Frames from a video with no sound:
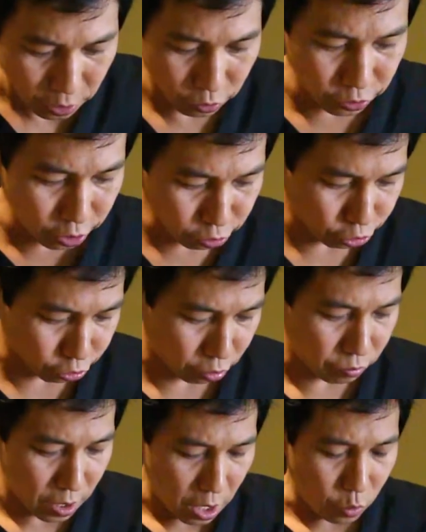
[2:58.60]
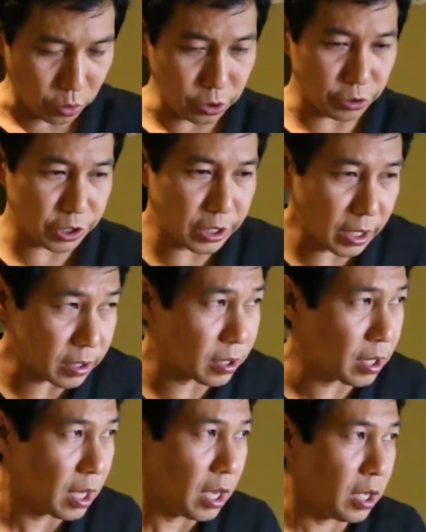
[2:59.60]
to neutral, when you
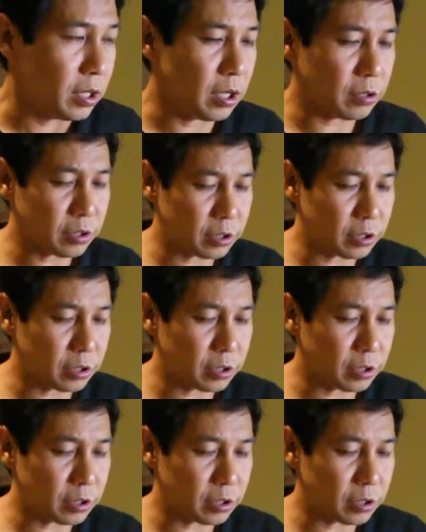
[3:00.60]
sit, don't